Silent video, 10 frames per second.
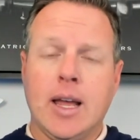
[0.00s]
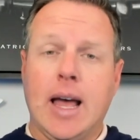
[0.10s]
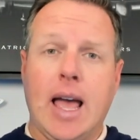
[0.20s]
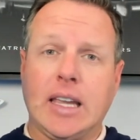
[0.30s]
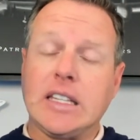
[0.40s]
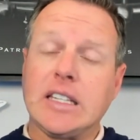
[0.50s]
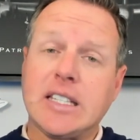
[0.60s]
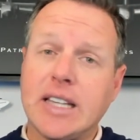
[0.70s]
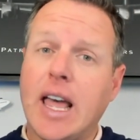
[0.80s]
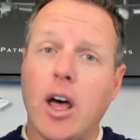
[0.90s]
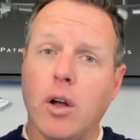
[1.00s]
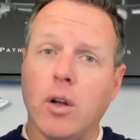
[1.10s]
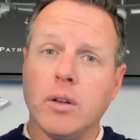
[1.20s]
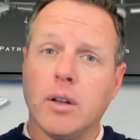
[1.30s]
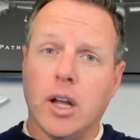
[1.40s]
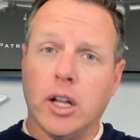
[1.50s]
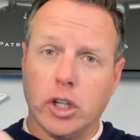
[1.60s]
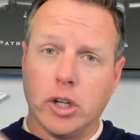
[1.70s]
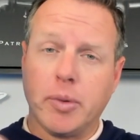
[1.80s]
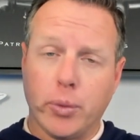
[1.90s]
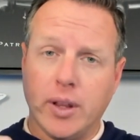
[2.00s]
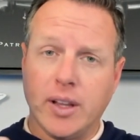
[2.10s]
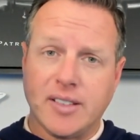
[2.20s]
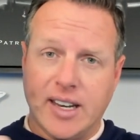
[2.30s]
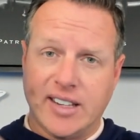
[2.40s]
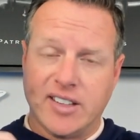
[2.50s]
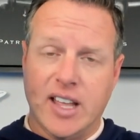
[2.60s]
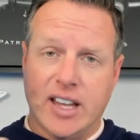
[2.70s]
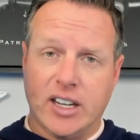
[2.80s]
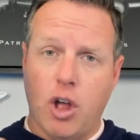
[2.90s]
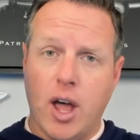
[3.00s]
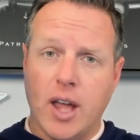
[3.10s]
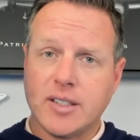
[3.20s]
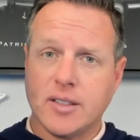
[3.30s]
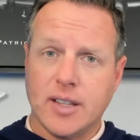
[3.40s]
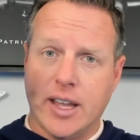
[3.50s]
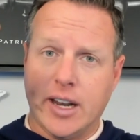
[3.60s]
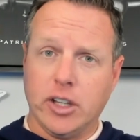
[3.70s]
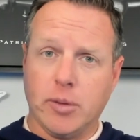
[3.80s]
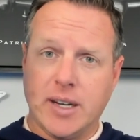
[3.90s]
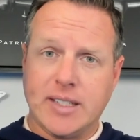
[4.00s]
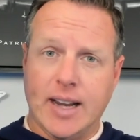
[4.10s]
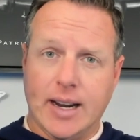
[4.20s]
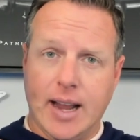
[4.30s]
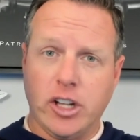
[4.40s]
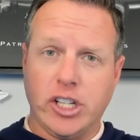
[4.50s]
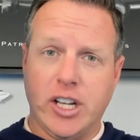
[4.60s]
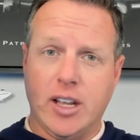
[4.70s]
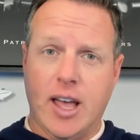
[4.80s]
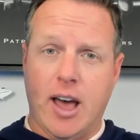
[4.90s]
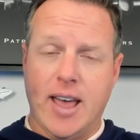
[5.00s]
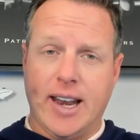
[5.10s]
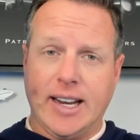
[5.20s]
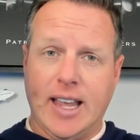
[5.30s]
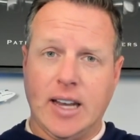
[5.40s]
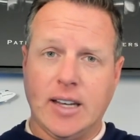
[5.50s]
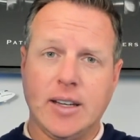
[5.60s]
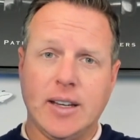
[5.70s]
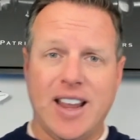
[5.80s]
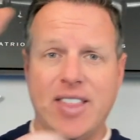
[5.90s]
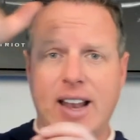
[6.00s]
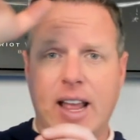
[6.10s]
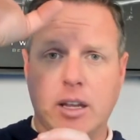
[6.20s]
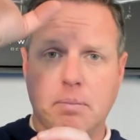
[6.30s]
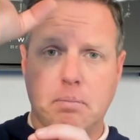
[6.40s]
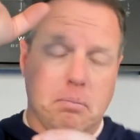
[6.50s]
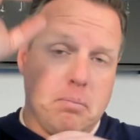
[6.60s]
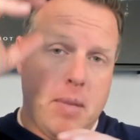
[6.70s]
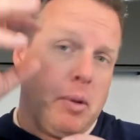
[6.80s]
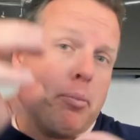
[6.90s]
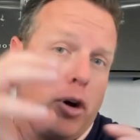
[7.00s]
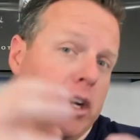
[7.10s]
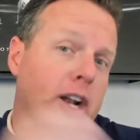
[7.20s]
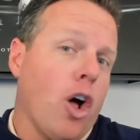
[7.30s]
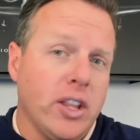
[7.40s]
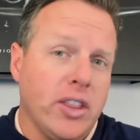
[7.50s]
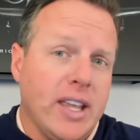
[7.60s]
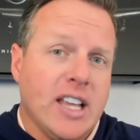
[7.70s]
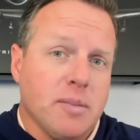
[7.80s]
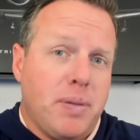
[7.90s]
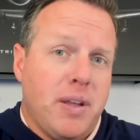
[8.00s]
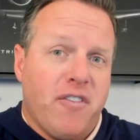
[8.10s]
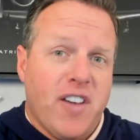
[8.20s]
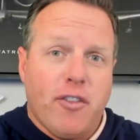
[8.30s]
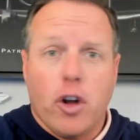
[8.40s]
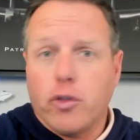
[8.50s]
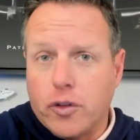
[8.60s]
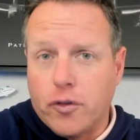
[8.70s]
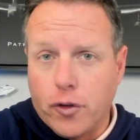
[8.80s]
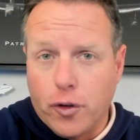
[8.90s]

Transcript: I can sell a little bit of real estate at a loss and a little bit of technology at a gain. And then I could maybe put it all in the S&P 500 for